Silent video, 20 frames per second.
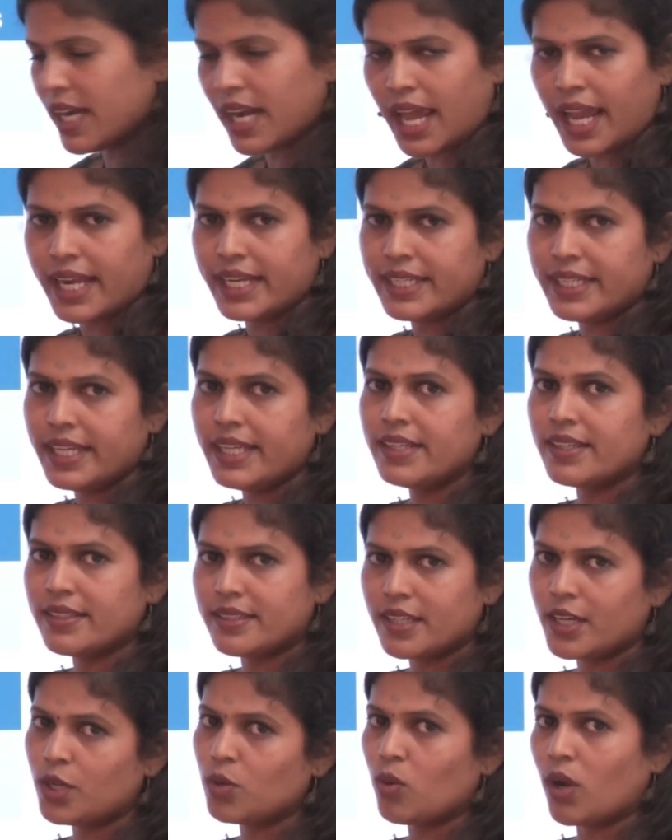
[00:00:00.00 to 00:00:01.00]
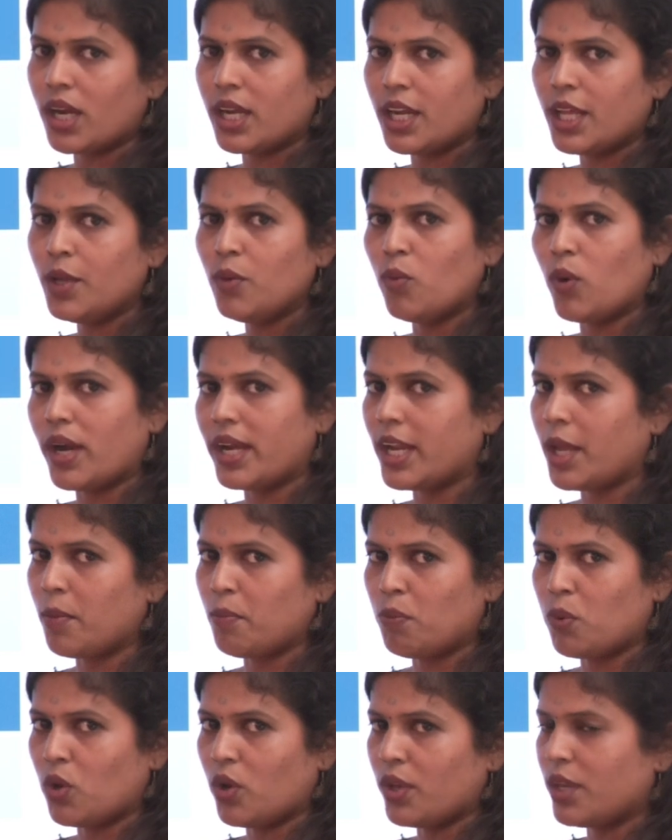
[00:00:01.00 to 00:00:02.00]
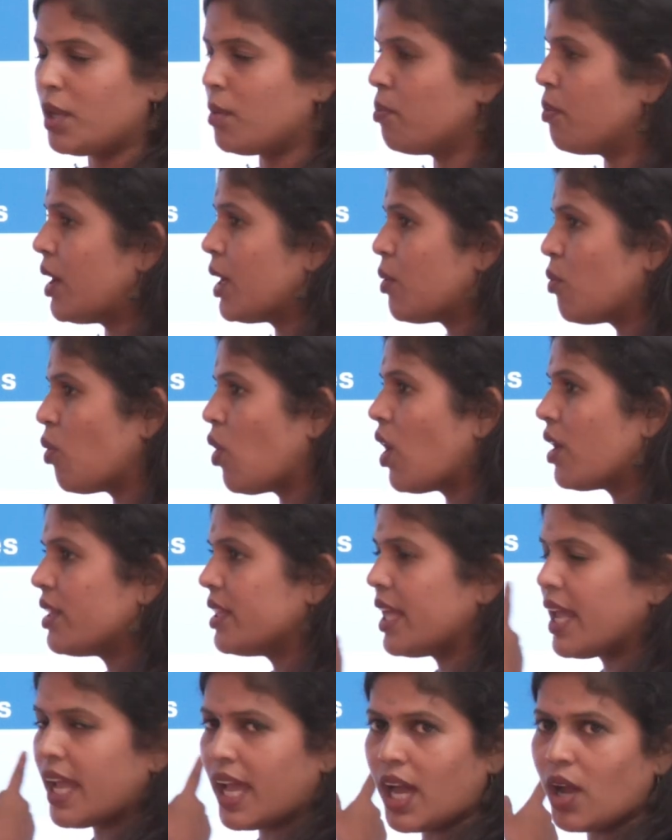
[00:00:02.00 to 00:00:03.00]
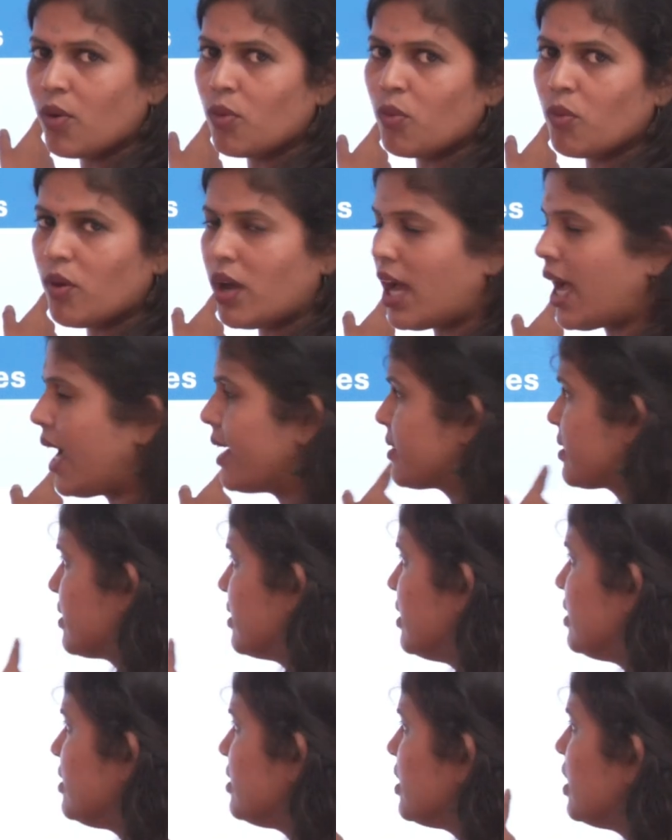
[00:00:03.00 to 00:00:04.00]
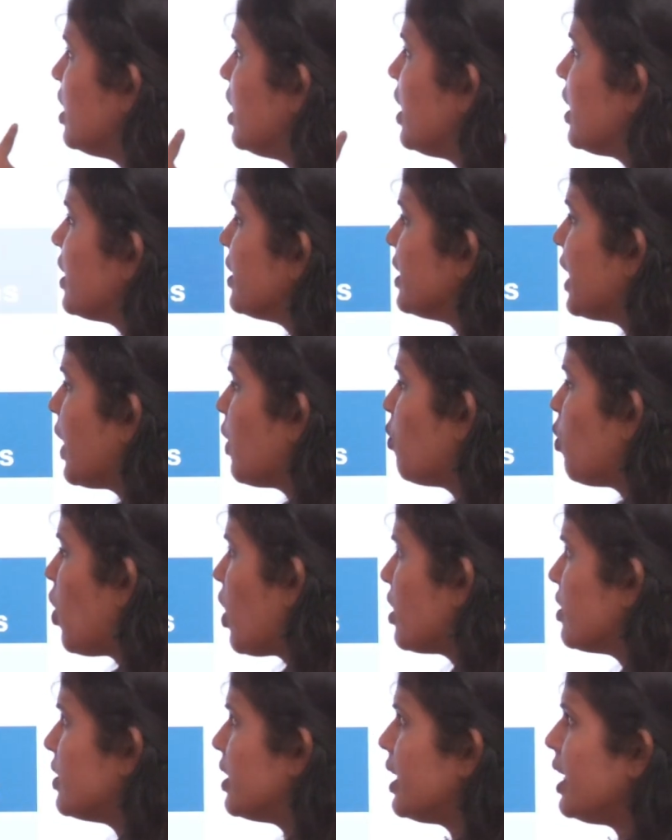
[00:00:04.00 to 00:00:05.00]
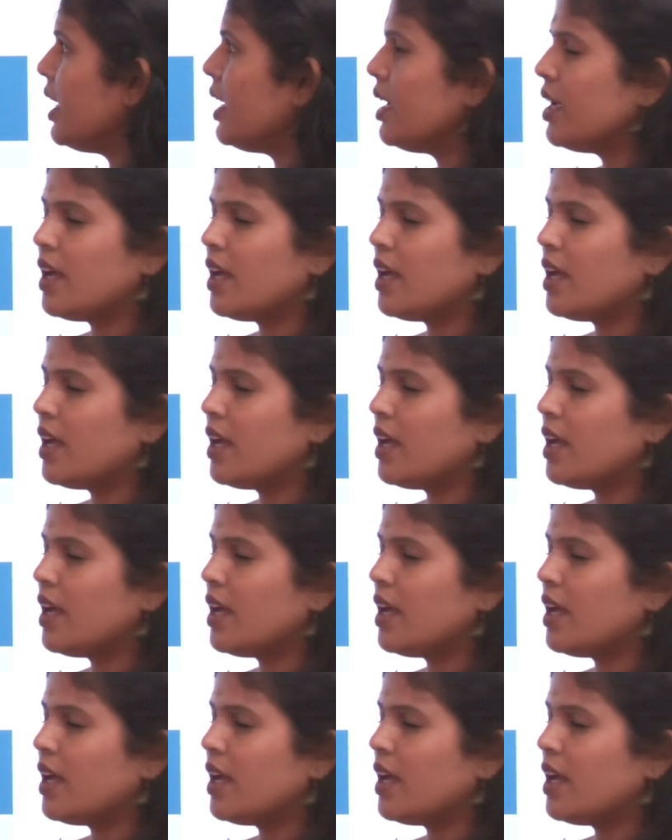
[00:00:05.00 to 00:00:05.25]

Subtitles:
and IT returned only 1 employee, but what they have asked is they want the